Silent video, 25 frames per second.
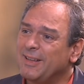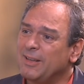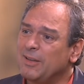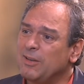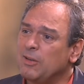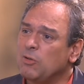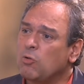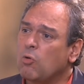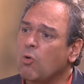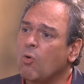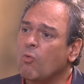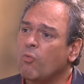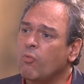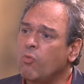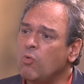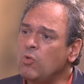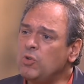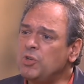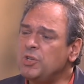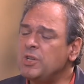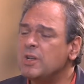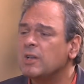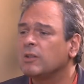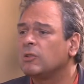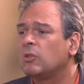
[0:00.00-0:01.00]
in
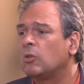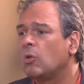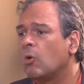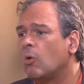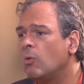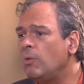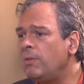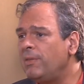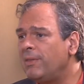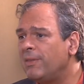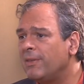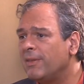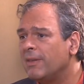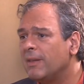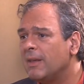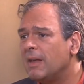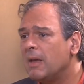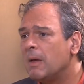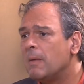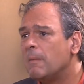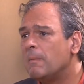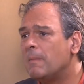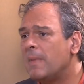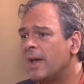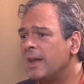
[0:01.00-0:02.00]
Confucian thought,
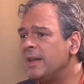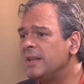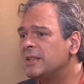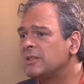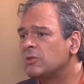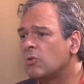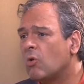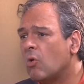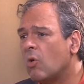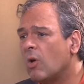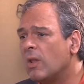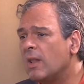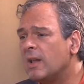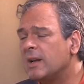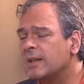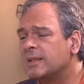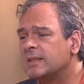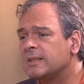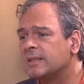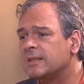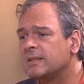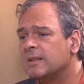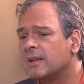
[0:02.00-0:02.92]
many scholars